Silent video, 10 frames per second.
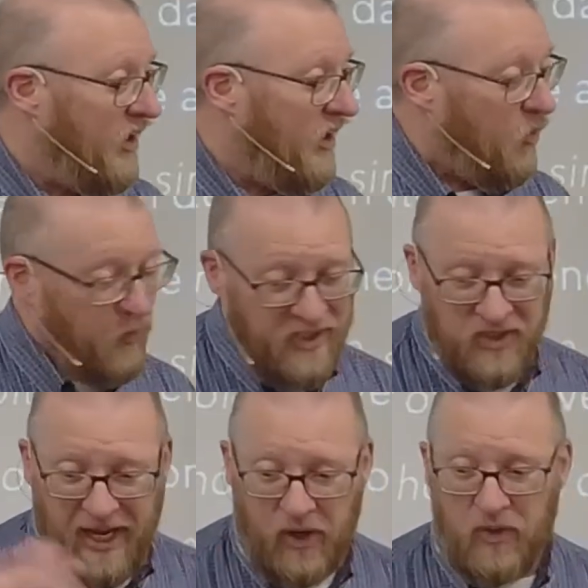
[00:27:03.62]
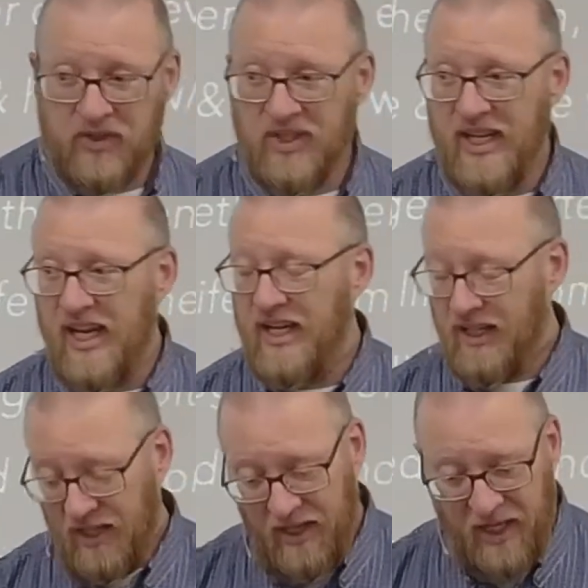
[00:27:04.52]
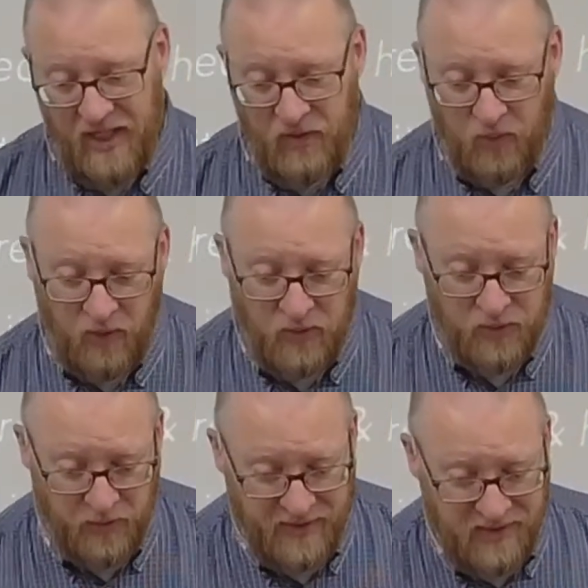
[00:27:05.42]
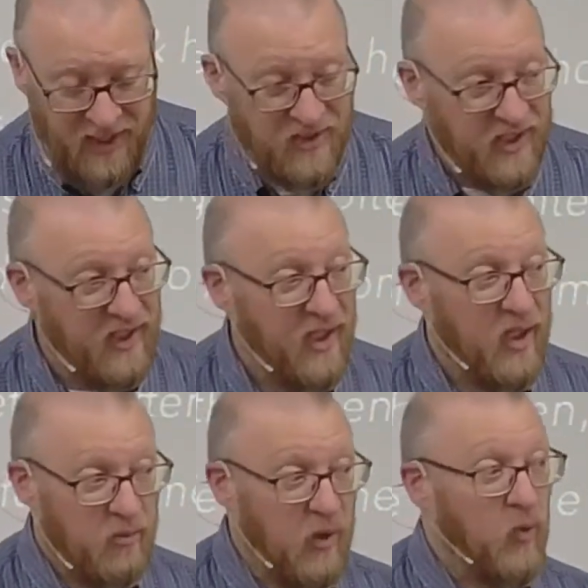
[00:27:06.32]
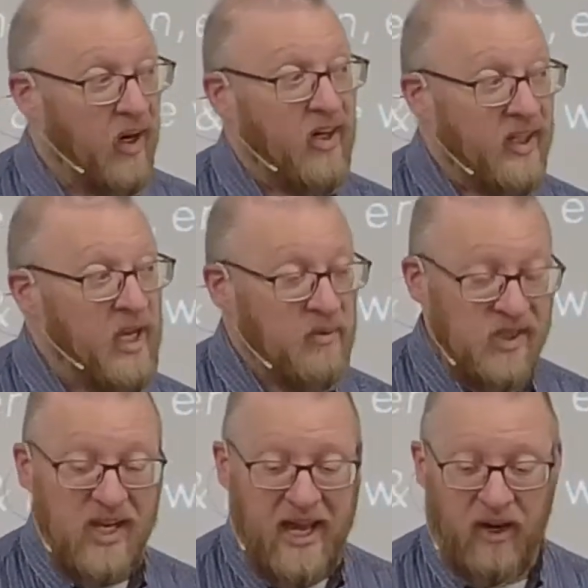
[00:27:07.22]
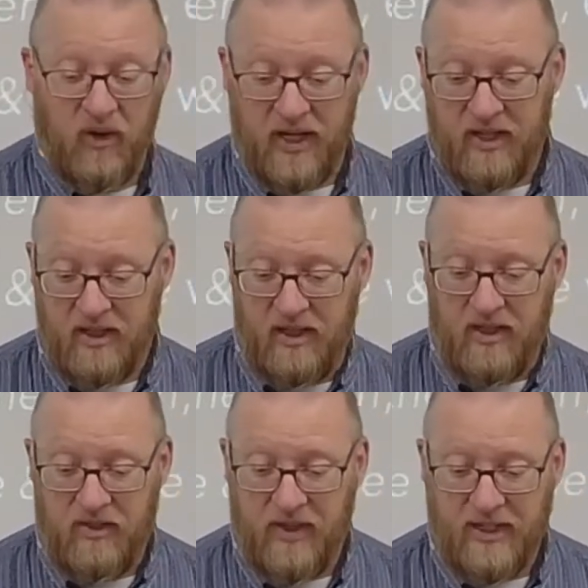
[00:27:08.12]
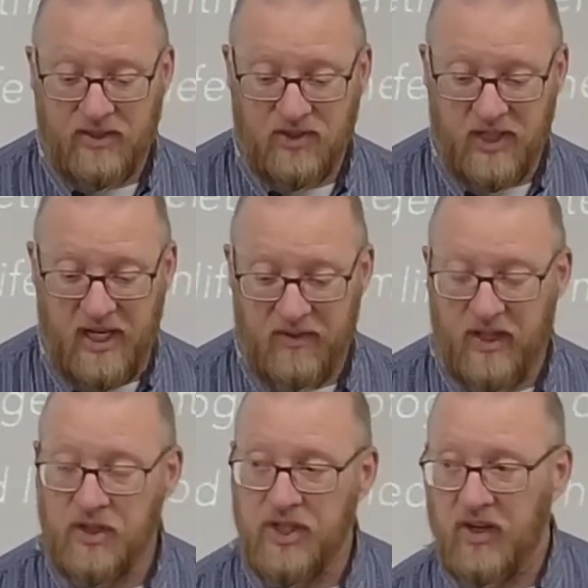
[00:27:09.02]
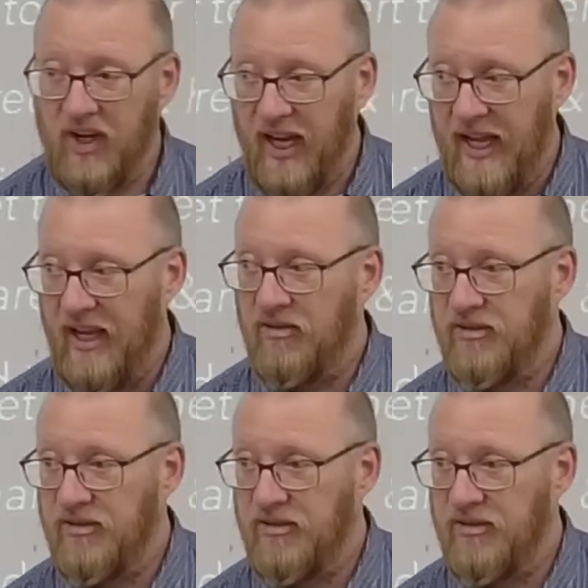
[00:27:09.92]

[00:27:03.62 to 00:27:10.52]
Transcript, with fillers: we scatter the seed, and it either grows or it doesn't, but we're going to keep scattering that seed. They shared life,